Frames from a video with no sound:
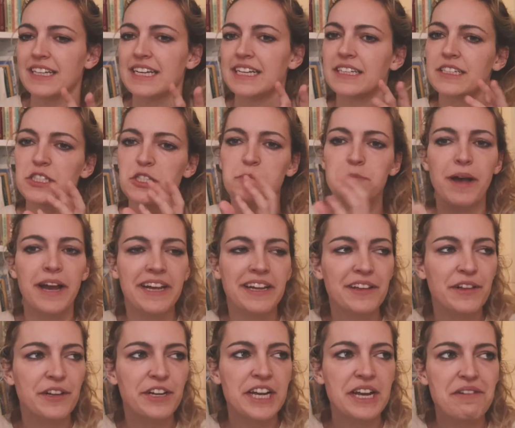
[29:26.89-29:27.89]
like,
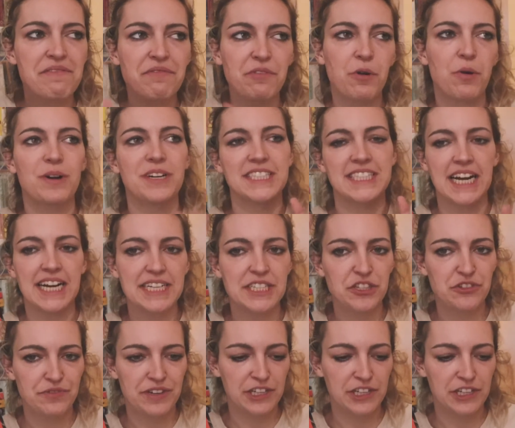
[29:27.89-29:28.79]
speculative or science